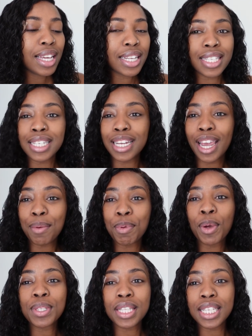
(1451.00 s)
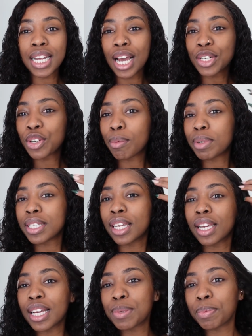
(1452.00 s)
is the day we go see the doctor. I'm gonna
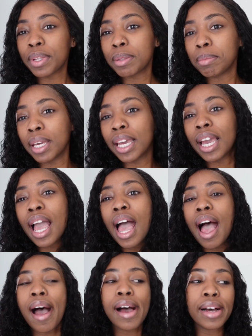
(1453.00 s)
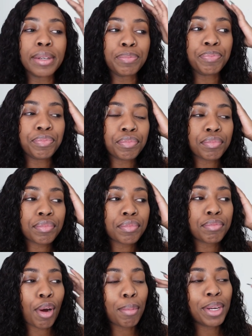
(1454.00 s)
take you guys with me.
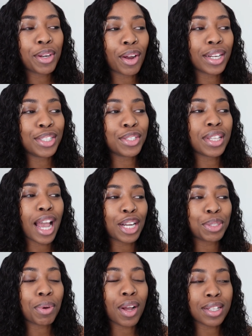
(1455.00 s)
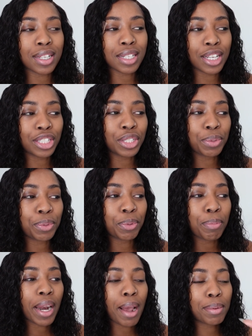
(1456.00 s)
Probably not into the actual consultation
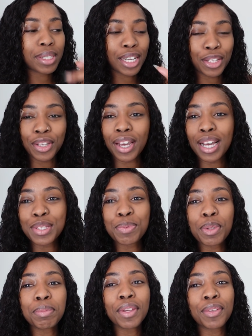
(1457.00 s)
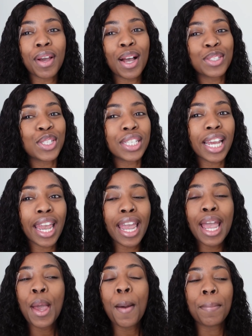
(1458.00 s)
room, but I will take you guys with me throughout
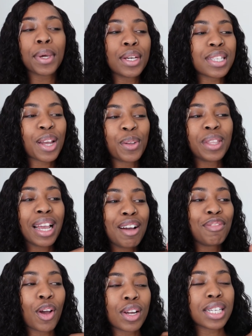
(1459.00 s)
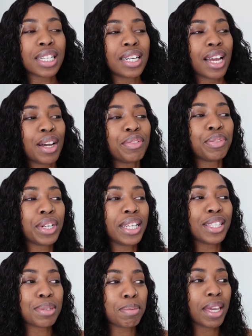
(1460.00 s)
today because I don't think I've vlogged enough really
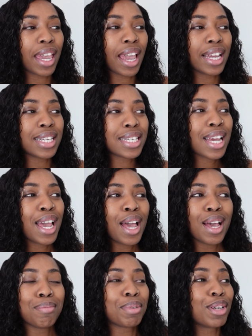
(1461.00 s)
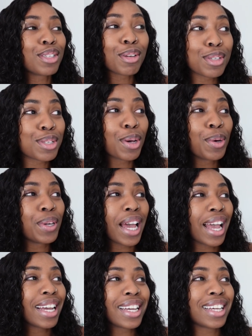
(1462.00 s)
this weekend. Because also,
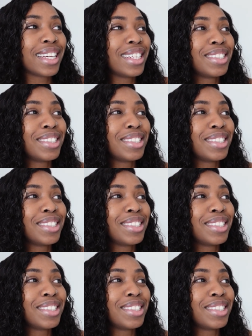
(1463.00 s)
like,